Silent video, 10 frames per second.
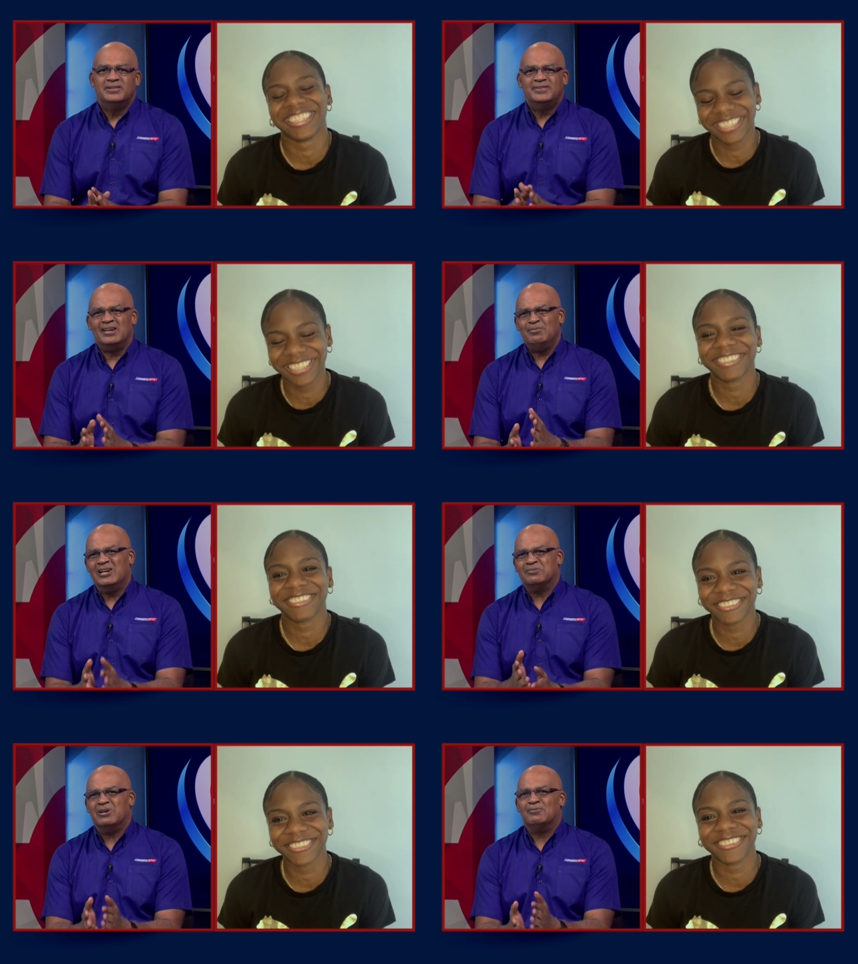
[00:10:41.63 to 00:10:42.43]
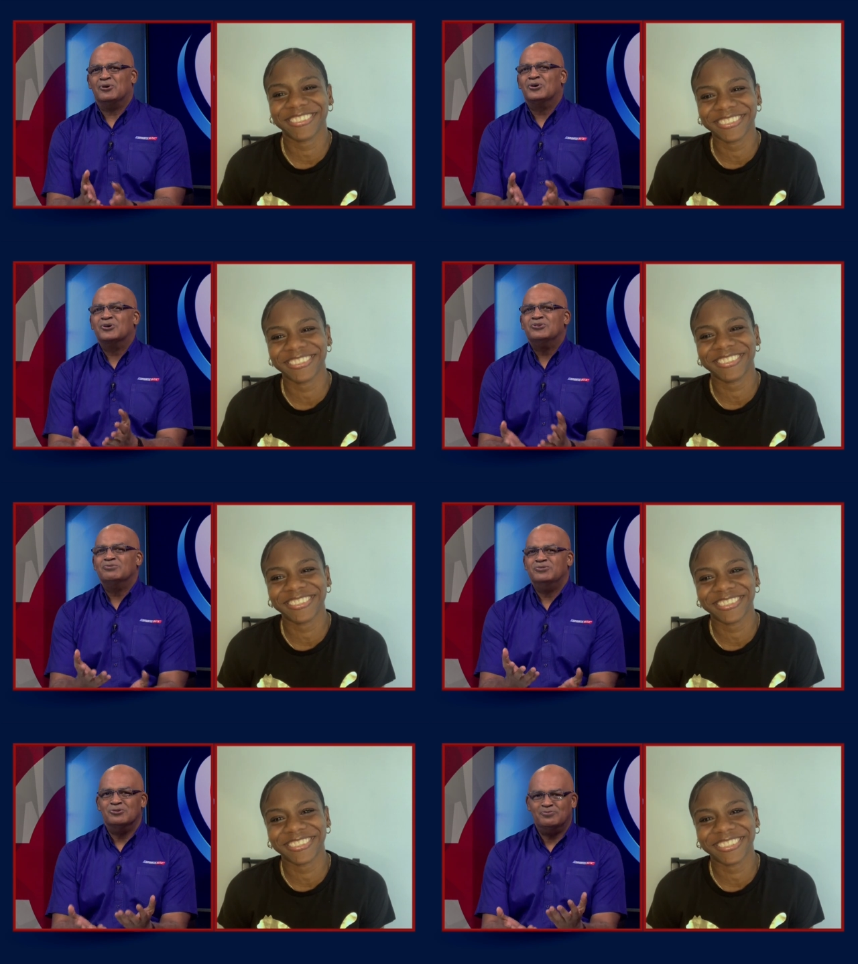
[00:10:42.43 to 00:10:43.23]
Speaker 1: Tell me a little bit about how you,
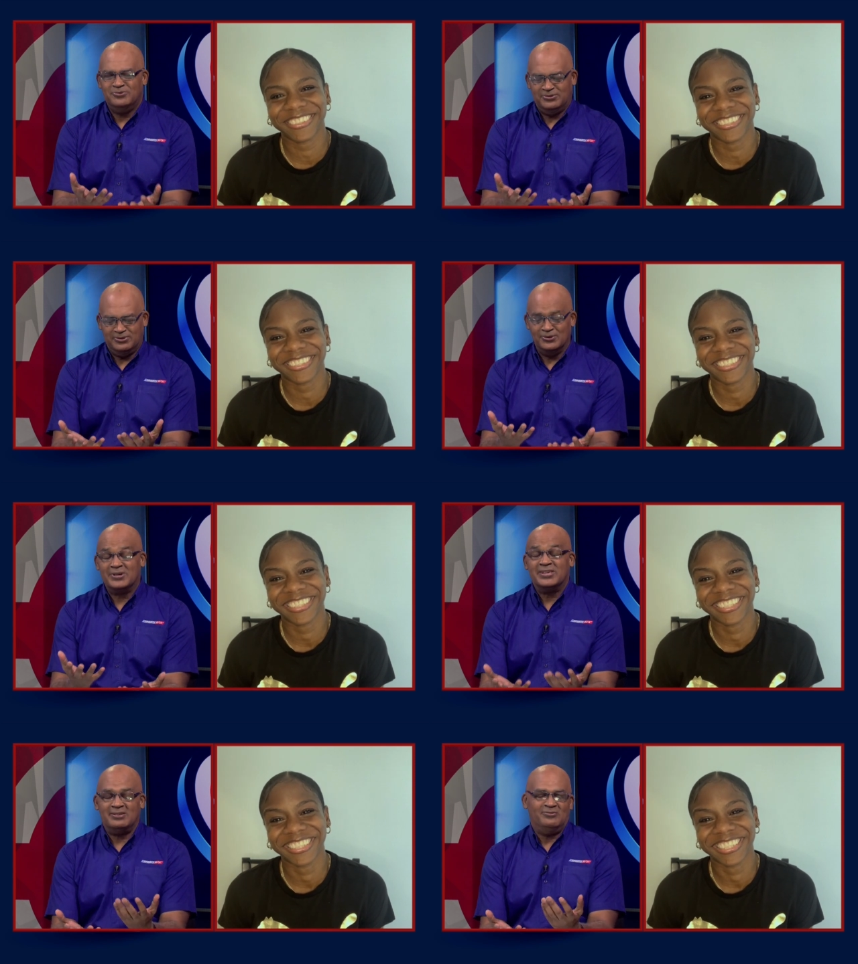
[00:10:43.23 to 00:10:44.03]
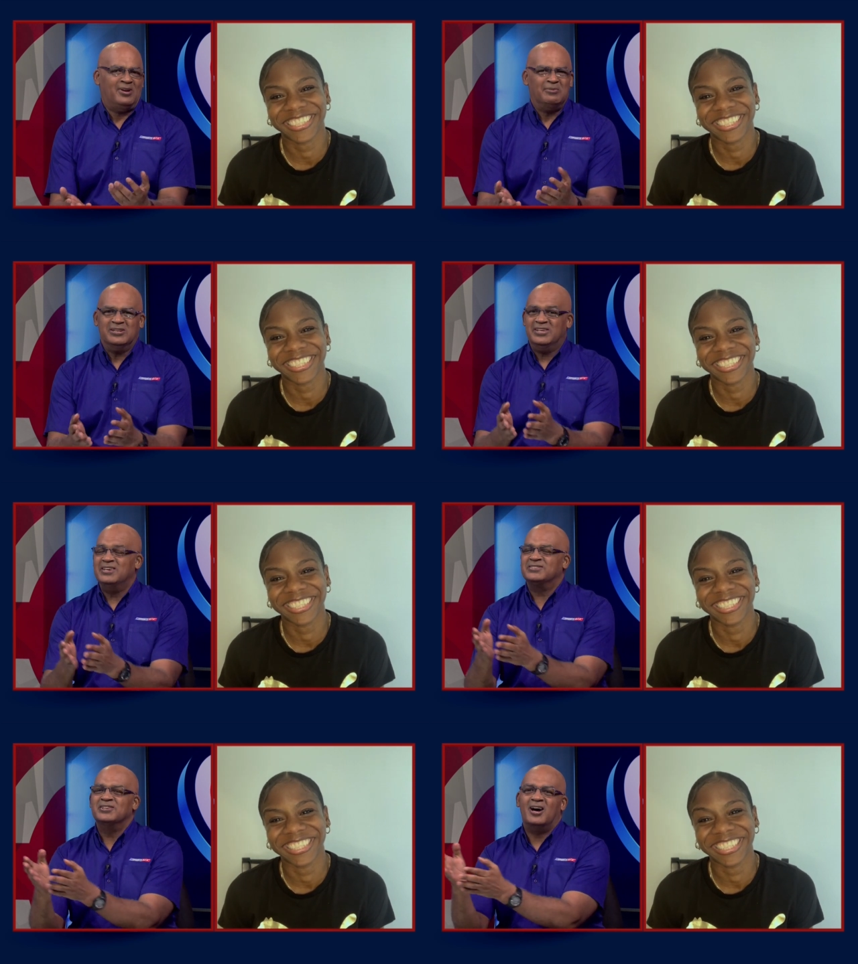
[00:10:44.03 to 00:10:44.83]
you, you I mean,
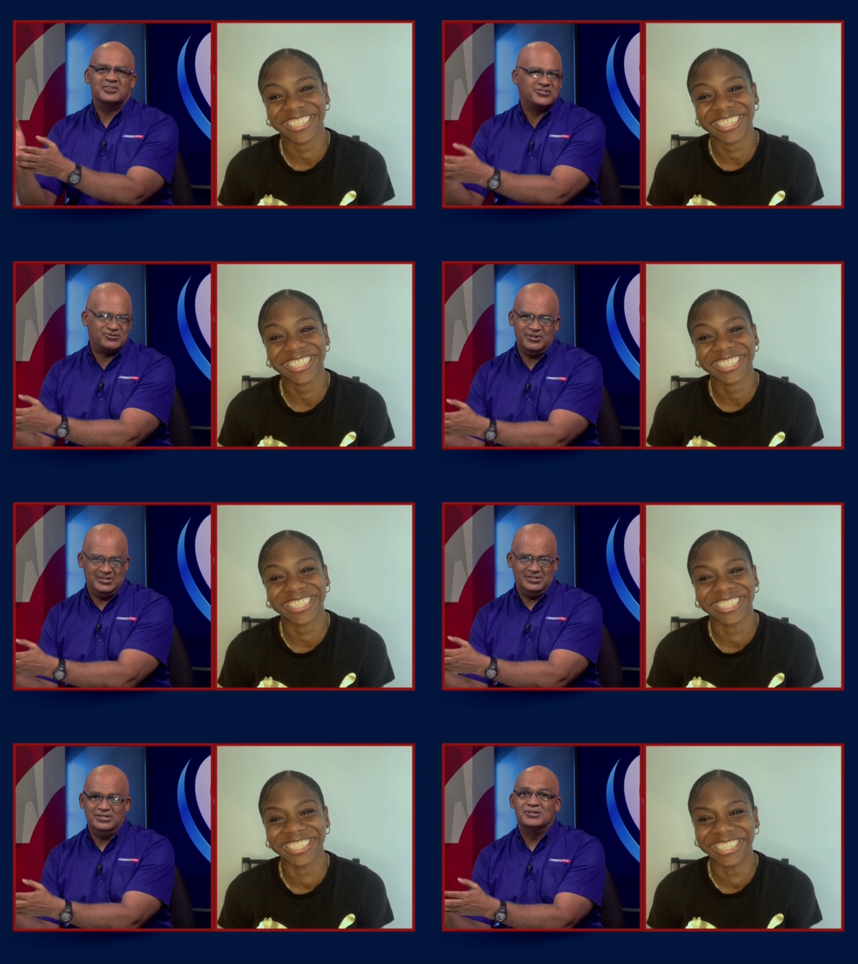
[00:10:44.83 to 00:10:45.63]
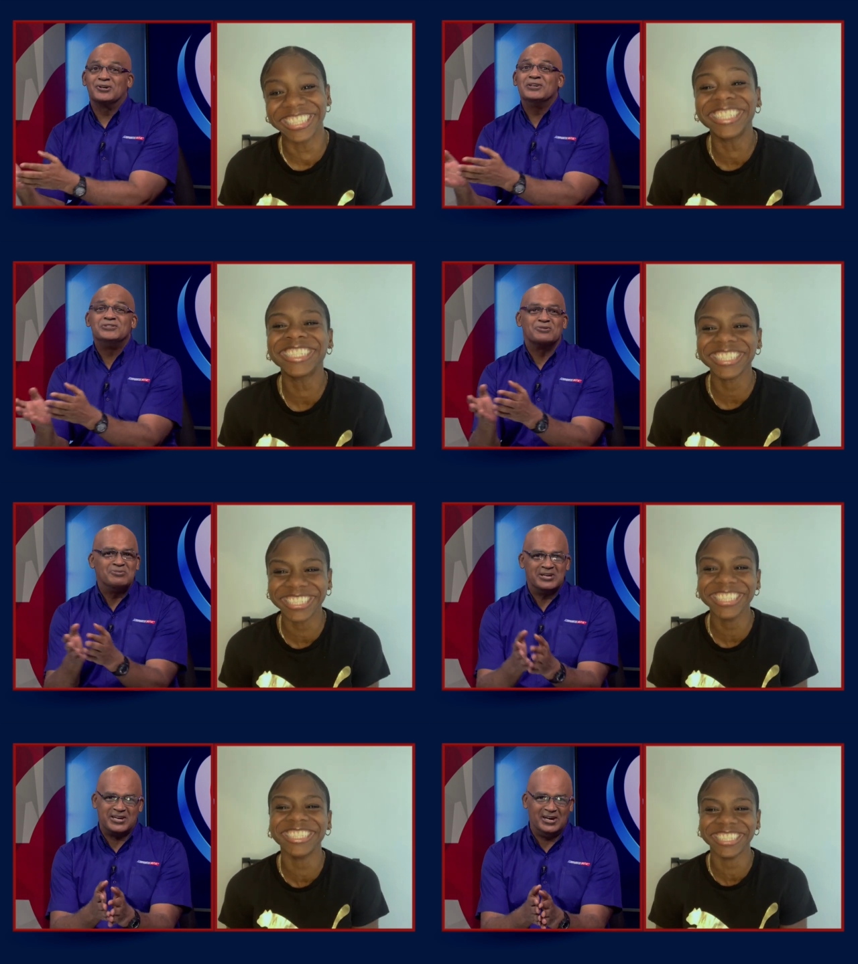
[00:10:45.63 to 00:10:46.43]
he's in Austria, you're in
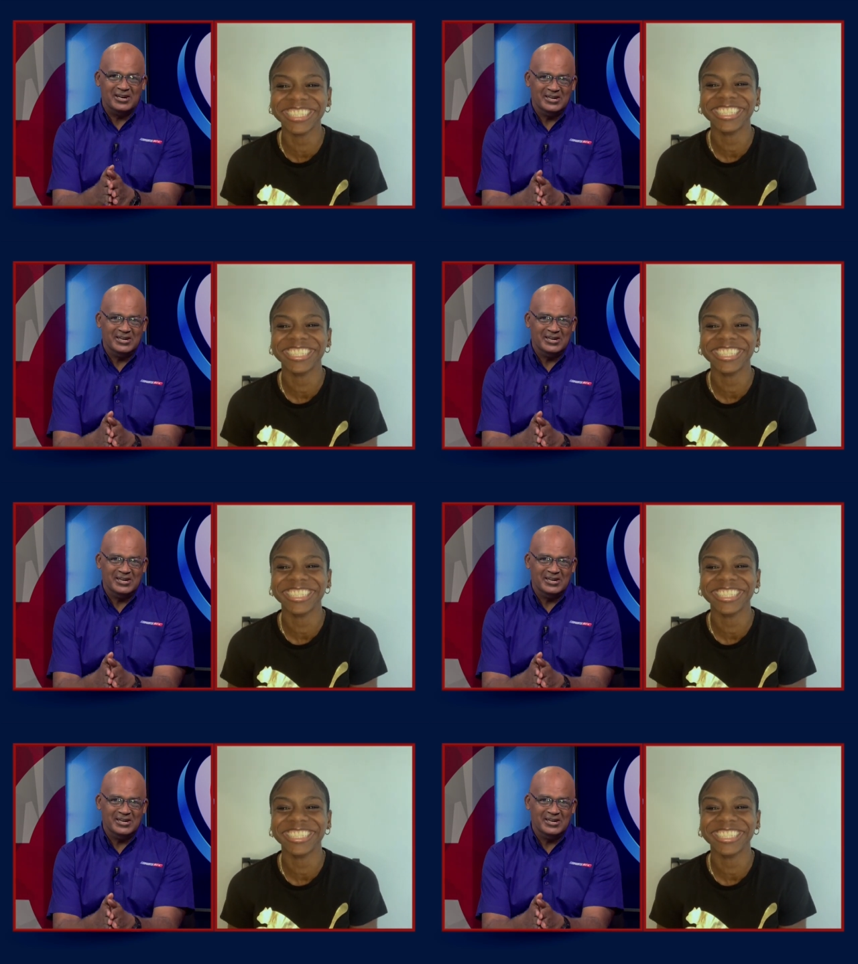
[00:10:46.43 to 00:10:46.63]
Jamaica.